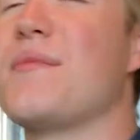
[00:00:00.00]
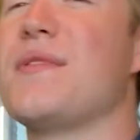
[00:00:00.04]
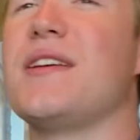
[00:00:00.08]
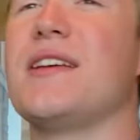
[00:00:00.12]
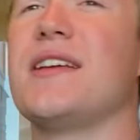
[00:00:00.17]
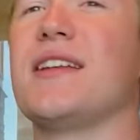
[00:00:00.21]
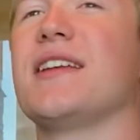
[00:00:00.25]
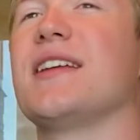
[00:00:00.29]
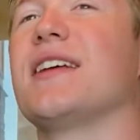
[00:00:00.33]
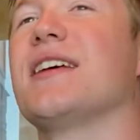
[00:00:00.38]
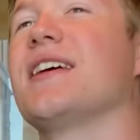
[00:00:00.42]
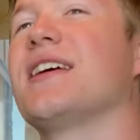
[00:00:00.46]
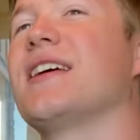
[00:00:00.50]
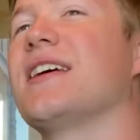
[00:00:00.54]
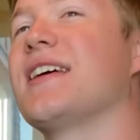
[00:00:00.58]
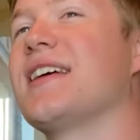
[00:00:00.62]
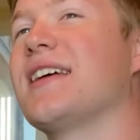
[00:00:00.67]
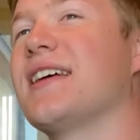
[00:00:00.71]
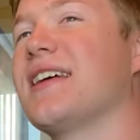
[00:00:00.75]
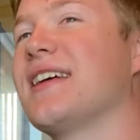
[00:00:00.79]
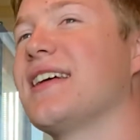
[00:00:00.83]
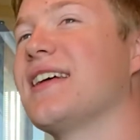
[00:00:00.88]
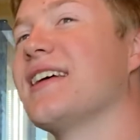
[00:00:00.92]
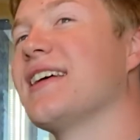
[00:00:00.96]
mean,
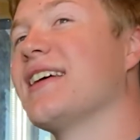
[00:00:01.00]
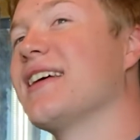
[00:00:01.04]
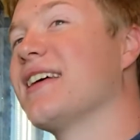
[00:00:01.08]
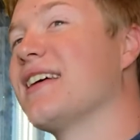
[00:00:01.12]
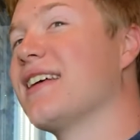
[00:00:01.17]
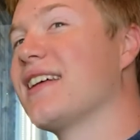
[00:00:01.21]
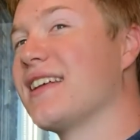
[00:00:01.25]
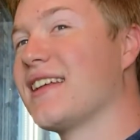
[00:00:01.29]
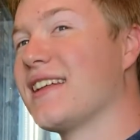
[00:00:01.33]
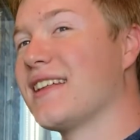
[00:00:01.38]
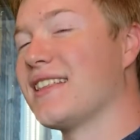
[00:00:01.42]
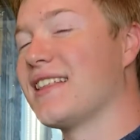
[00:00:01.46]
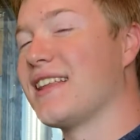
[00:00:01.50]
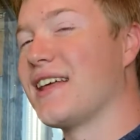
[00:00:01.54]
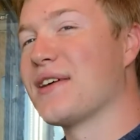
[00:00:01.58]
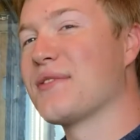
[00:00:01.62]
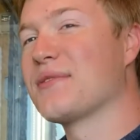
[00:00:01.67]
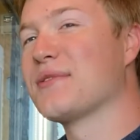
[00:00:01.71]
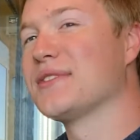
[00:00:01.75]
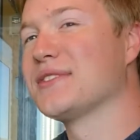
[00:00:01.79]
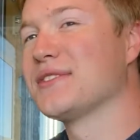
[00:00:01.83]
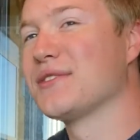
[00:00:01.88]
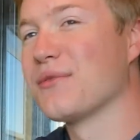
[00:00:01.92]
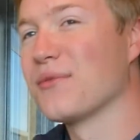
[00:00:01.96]
there
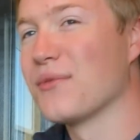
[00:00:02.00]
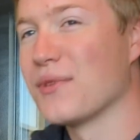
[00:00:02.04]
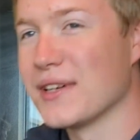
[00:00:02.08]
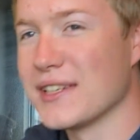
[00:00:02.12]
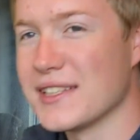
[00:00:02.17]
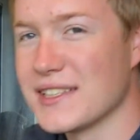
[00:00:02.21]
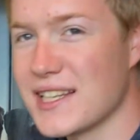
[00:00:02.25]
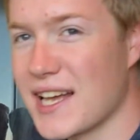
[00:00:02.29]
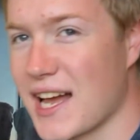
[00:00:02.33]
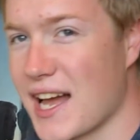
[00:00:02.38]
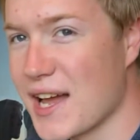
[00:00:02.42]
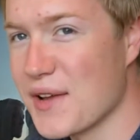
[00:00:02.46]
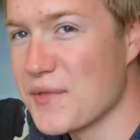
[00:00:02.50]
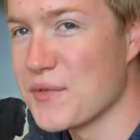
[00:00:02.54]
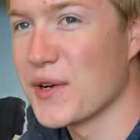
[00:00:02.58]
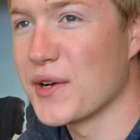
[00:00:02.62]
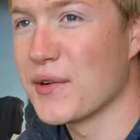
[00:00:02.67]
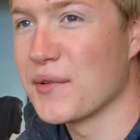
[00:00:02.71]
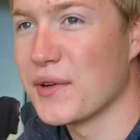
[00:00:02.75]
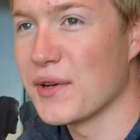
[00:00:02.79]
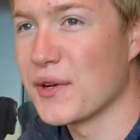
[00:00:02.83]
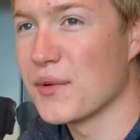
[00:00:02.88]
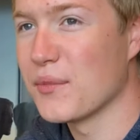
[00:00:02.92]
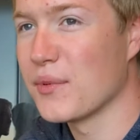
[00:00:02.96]
was one time
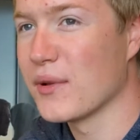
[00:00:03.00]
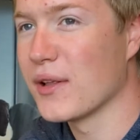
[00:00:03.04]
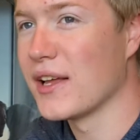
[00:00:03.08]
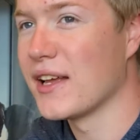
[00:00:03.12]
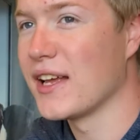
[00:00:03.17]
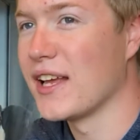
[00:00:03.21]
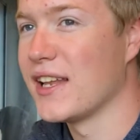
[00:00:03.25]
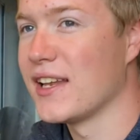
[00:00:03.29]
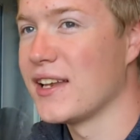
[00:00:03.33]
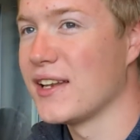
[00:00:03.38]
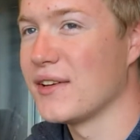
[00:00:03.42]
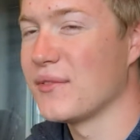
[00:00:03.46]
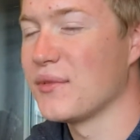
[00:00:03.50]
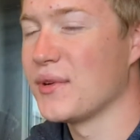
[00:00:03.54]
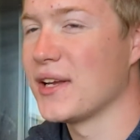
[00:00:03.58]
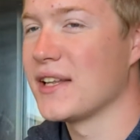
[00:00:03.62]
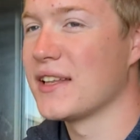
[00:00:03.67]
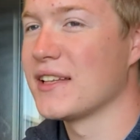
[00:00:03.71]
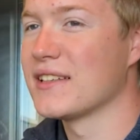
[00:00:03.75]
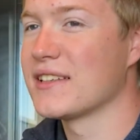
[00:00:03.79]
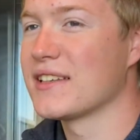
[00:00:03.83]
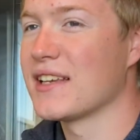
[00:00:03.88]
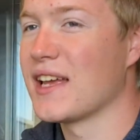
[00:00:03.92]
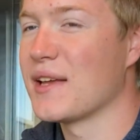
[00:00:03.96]
where we were playing. We
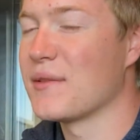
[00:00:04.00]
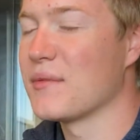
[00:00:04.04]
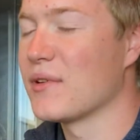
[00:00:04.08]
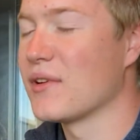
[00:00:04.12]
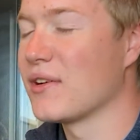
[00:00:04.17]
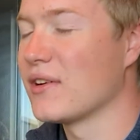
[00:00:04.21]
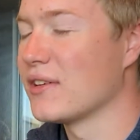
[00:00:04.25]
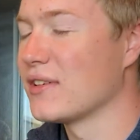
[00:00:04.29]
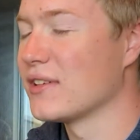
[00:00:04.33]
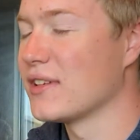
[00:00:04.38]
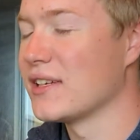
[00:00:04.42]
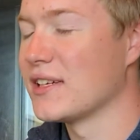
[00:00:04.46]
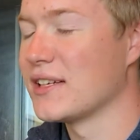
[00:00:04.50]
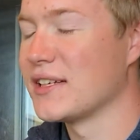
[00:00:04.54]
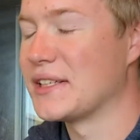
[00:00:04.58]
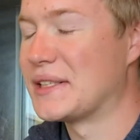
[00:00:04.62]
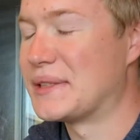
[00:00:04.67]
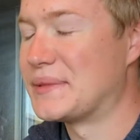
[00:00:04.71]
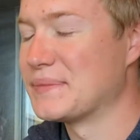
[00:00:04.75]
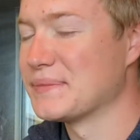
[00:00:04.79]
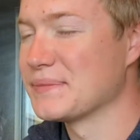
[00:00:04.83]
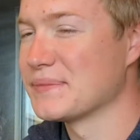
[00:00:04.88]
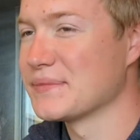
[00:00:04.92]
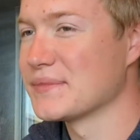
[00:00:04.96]
had this game called
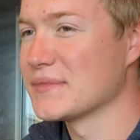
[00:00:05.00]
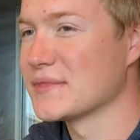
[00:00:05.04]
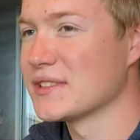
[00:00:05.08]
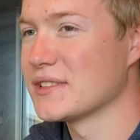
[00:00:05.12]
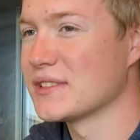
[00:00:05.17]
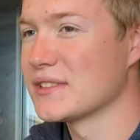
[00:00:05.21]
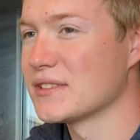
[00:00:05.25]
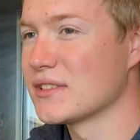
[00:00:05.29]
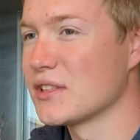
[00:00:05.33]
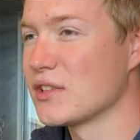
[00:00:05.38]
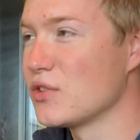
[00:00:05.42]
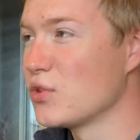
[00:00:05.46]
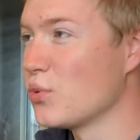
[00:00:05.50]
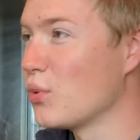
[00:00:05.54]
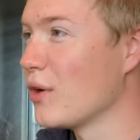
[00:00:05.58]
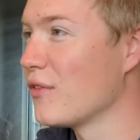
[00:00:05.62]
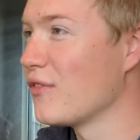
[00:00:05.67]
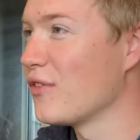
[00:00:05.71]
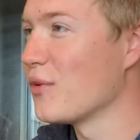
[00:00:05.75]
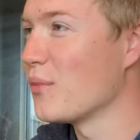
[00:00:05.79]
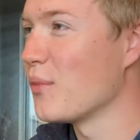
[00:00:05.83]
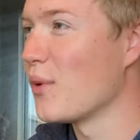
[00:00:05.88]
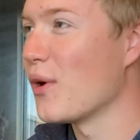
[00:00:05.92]
Twiffle